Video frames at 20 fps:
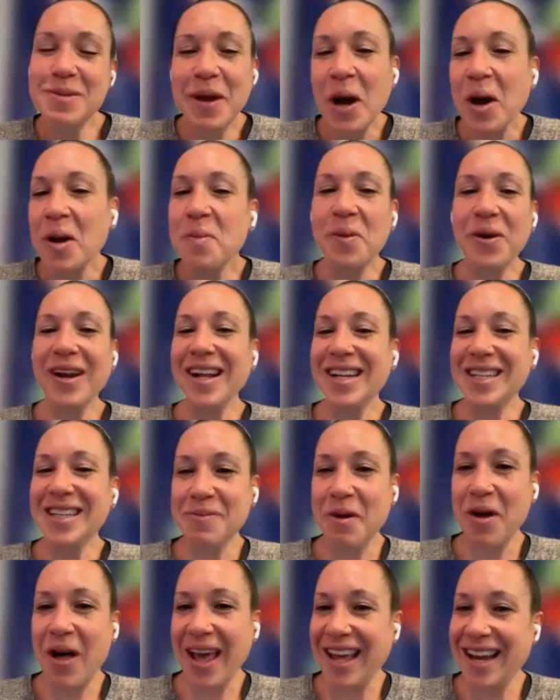going to be
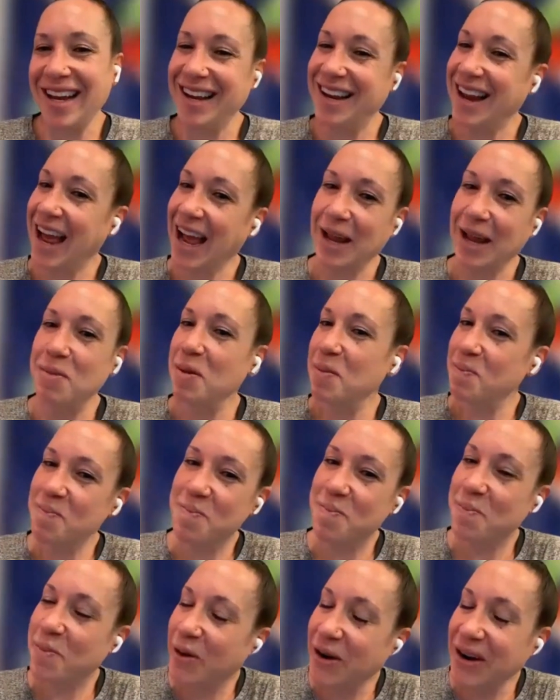unpredictable. I can
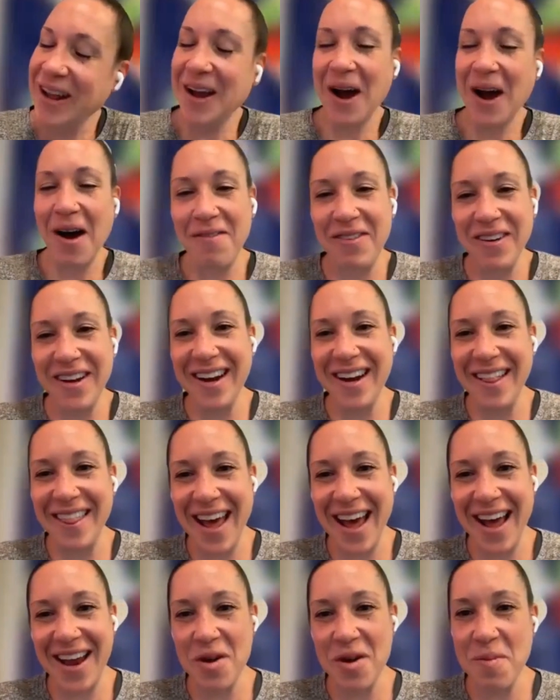be pretty confident
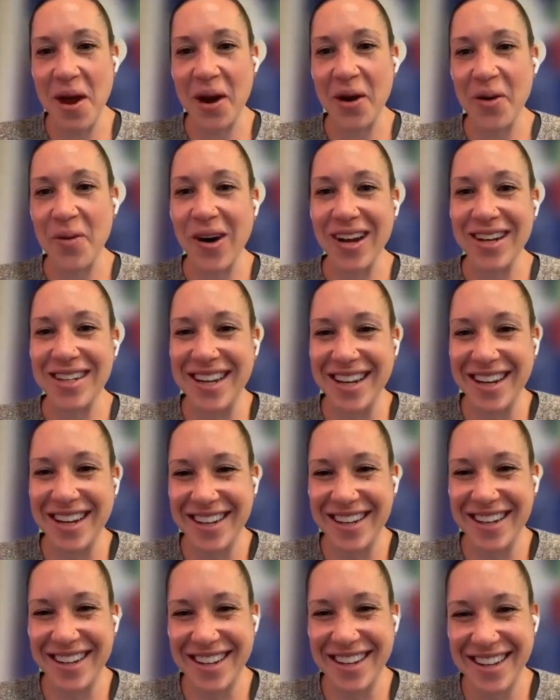in that, no matter what.
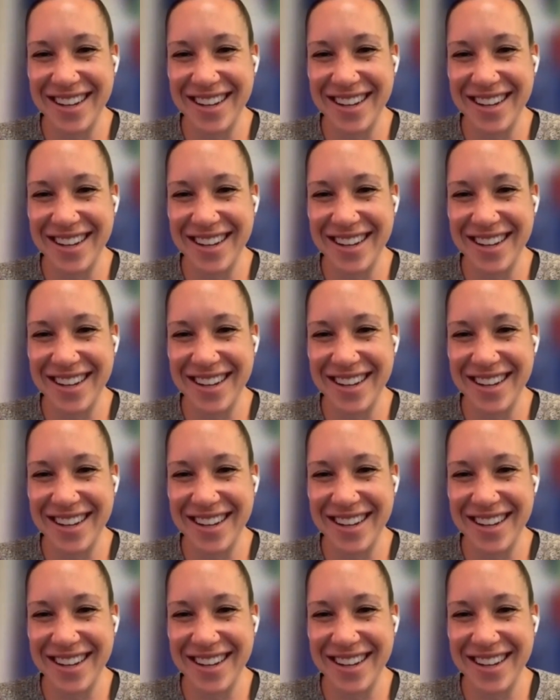